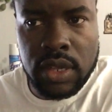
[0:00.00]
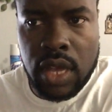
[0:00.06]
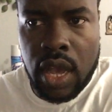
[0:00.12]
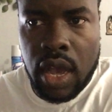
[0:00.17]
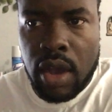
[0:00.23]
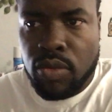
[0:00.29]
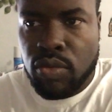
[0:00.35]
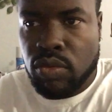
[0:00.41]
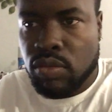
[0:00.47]

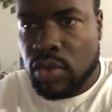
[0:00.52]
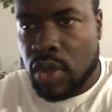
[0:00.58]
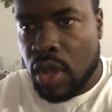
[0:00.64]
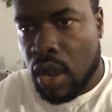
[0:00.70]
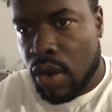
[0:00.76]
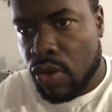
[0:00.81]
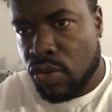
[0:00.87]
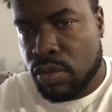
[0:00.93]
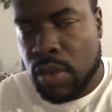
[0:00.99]
You're
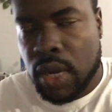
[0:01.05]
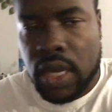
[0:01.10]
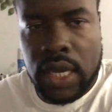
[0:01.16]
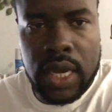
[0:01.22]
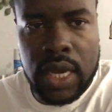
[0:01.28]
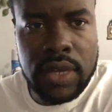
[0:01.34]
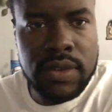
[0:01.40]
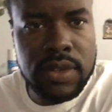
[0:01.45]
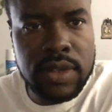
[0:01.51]
a woman,
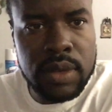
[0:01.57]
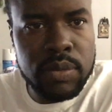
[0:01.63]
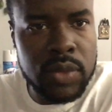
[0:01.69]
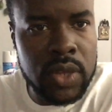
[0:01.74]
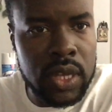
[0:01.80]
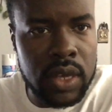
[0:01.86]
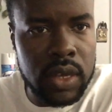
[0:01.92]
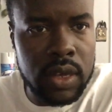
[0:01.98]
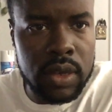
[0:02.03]
I see him
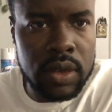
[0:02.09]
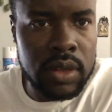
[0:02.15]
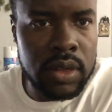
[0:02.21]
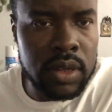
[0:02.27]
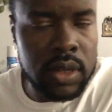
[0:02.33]
thing.